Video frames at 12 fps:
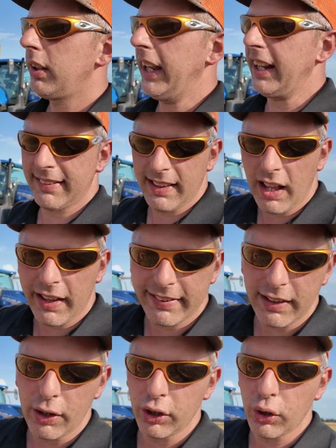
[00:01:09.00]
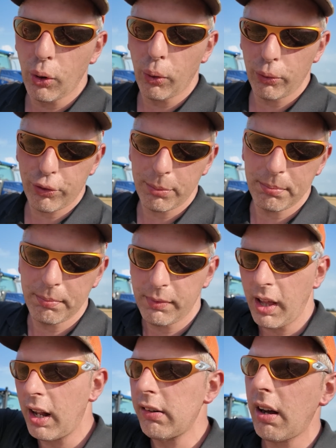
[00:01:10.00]
its last load of corn from
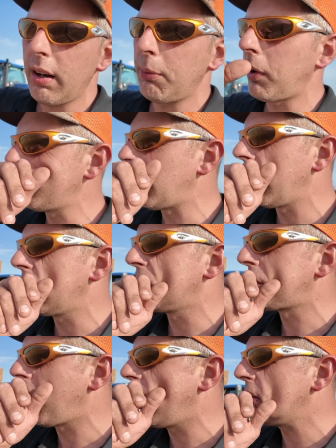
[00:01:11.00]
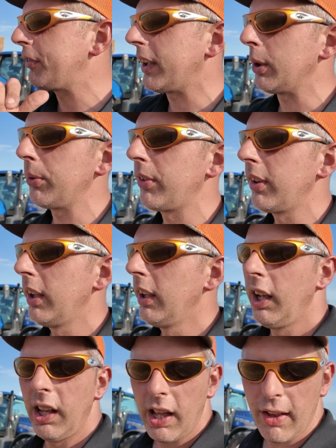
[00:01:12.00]
one of our other far fields,
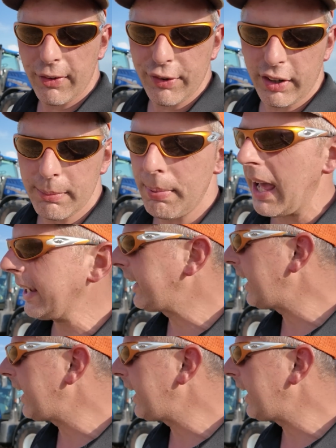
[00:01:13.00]
other side of the Black